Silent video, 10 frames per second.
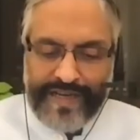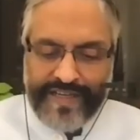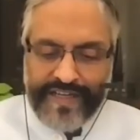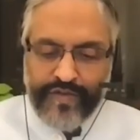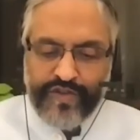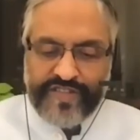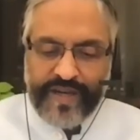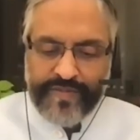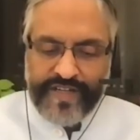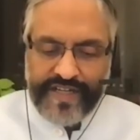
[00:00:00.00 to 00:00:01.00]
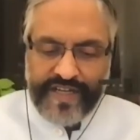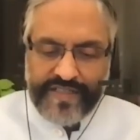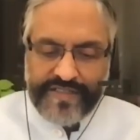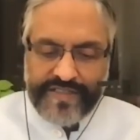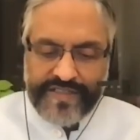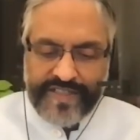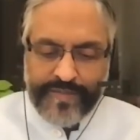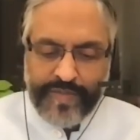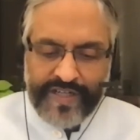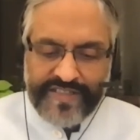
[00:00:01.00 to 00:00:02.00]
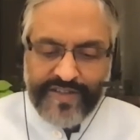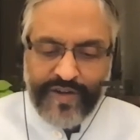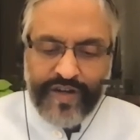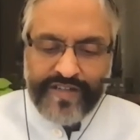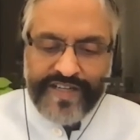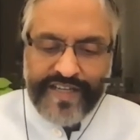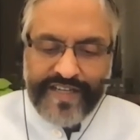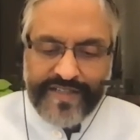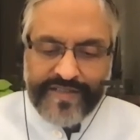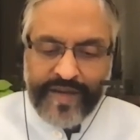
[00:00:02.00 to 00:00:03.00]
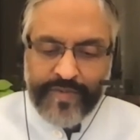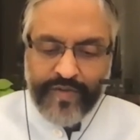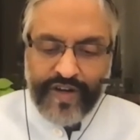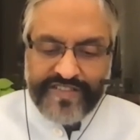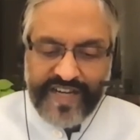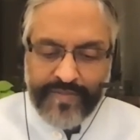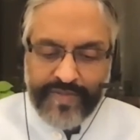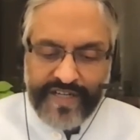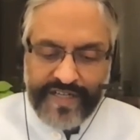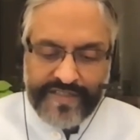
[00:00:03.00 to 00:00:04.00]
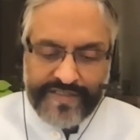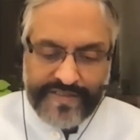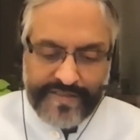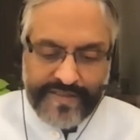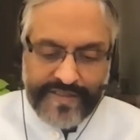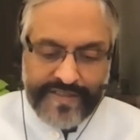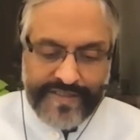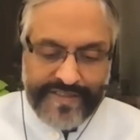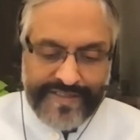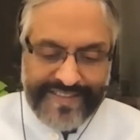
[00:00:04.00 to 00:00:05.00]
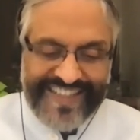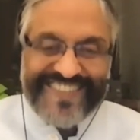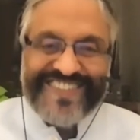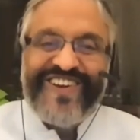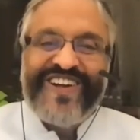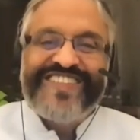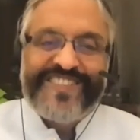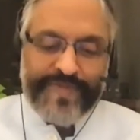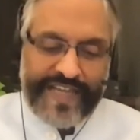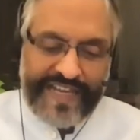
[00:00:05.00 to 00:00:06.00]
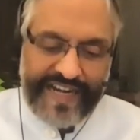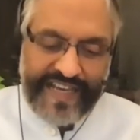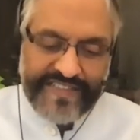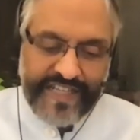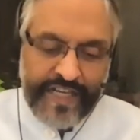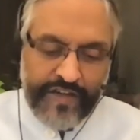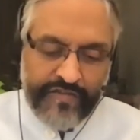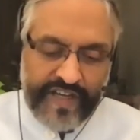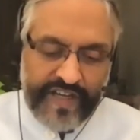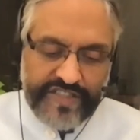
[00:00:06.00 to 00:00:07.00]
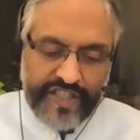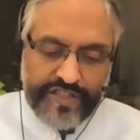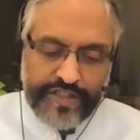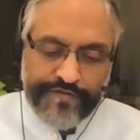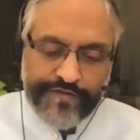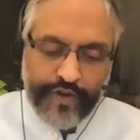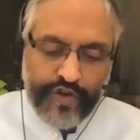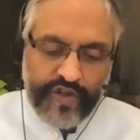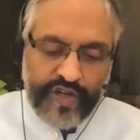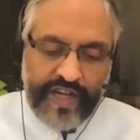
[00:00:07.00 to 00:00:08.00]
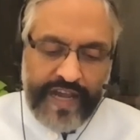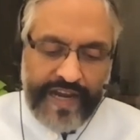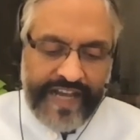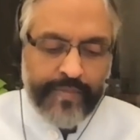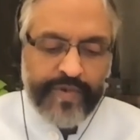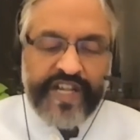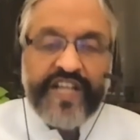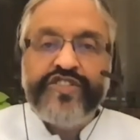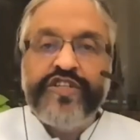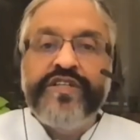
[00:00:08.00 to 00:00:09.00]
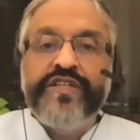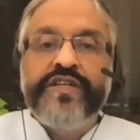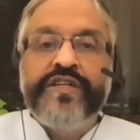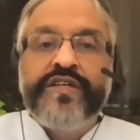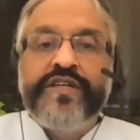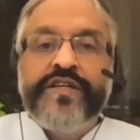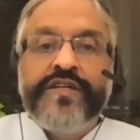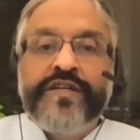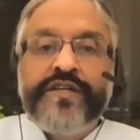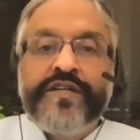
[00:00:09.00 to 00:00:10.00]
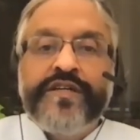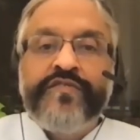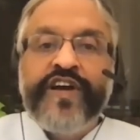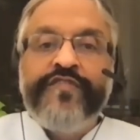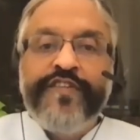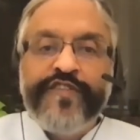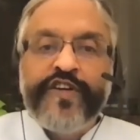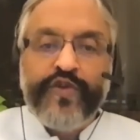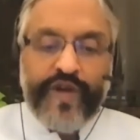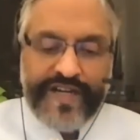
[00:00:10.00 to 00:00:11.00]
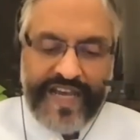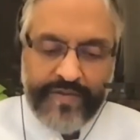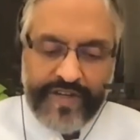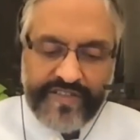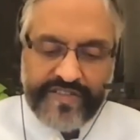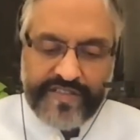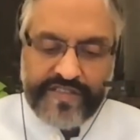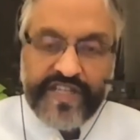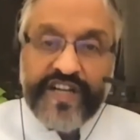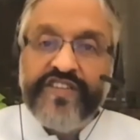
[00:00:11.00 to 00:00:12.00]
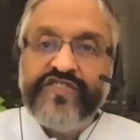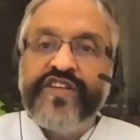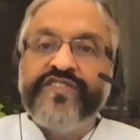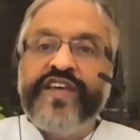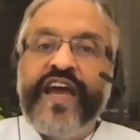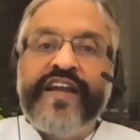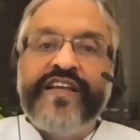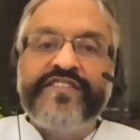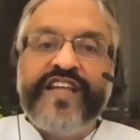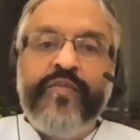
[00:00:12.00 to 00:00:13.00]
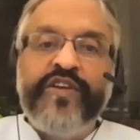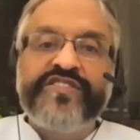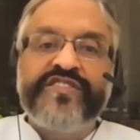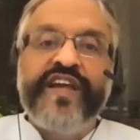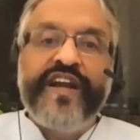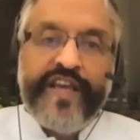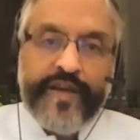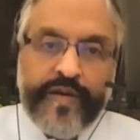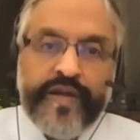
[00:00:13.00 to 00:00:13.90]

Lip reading: can give you some data, but it's all really WhatsApp data. It's not just being analyzed. 164 had hypertension. 152 had diabetes. 36 had established CAD